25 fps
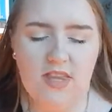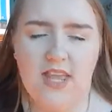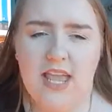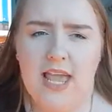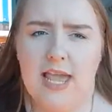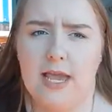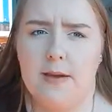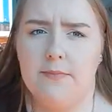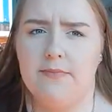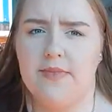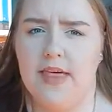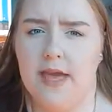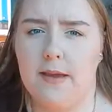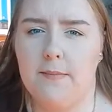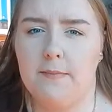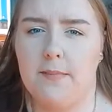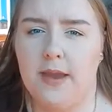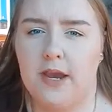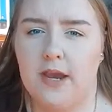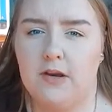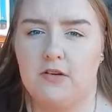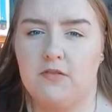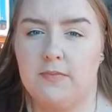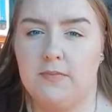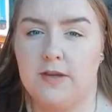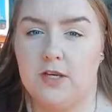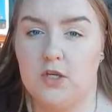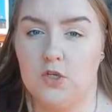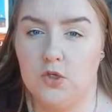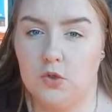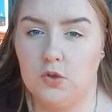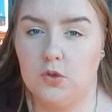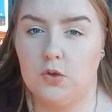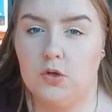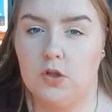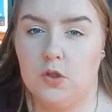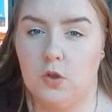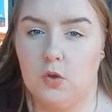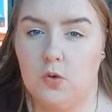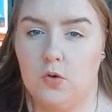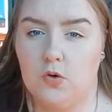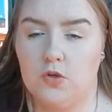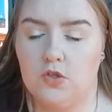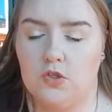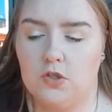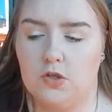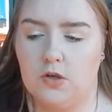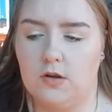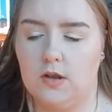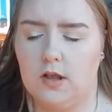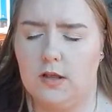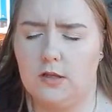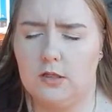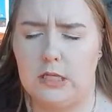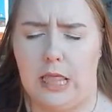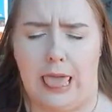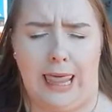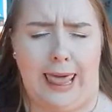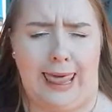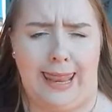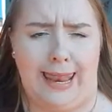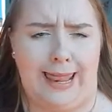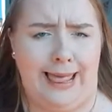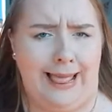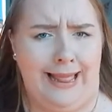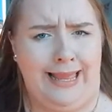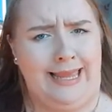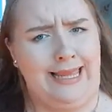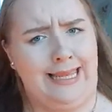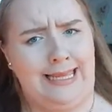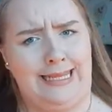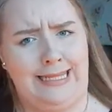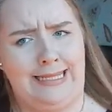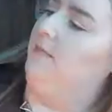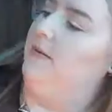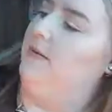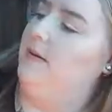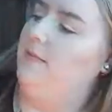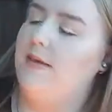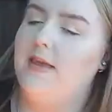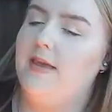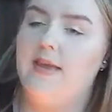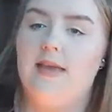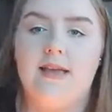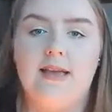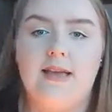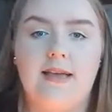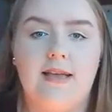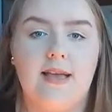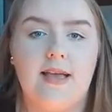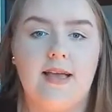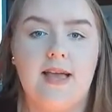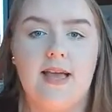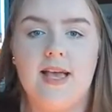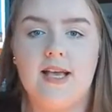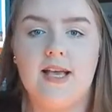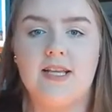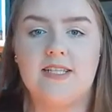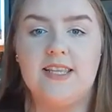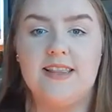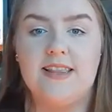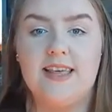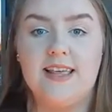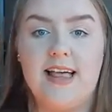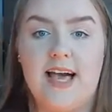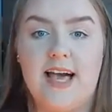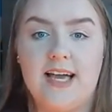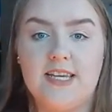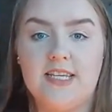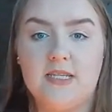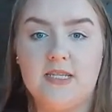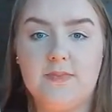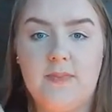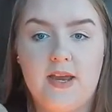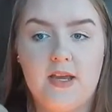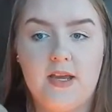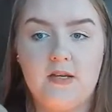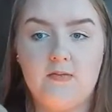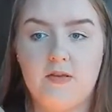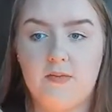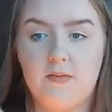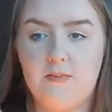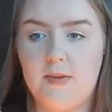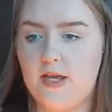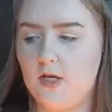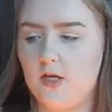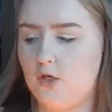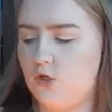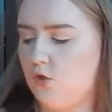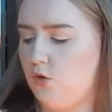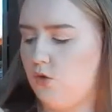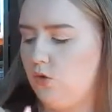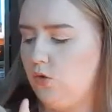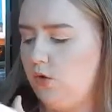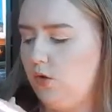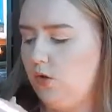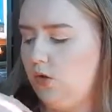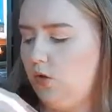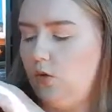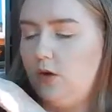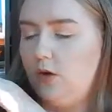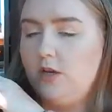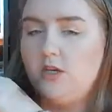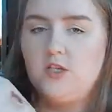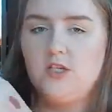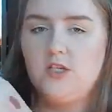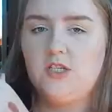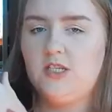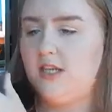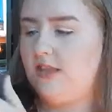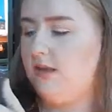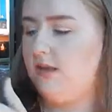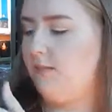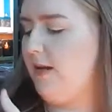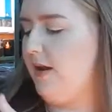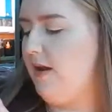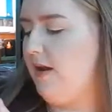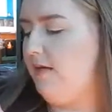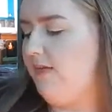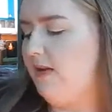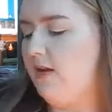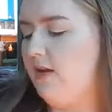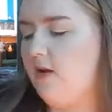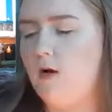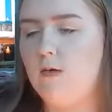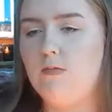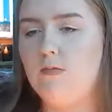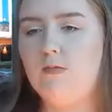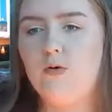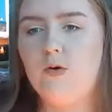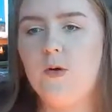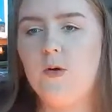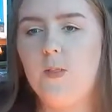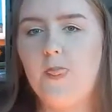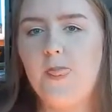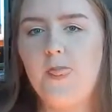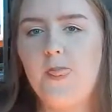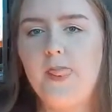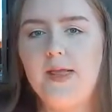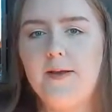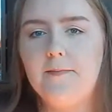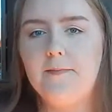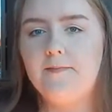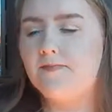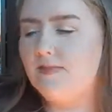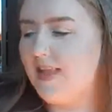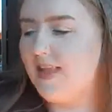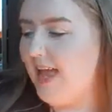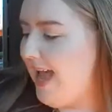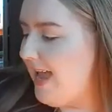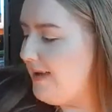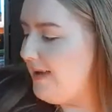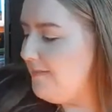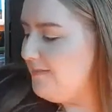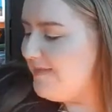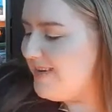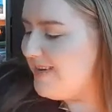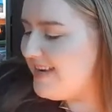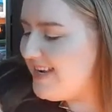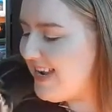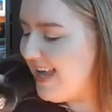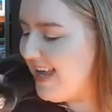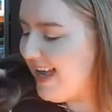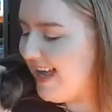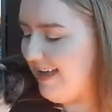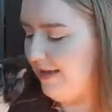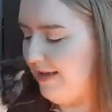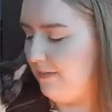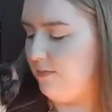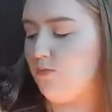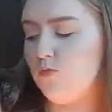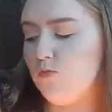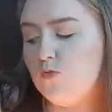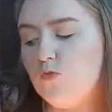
And then paired with my Duo Glow. Is that a baby? So the lashes paired with my Duo Glow is just like the perfect combo. Hi Luna.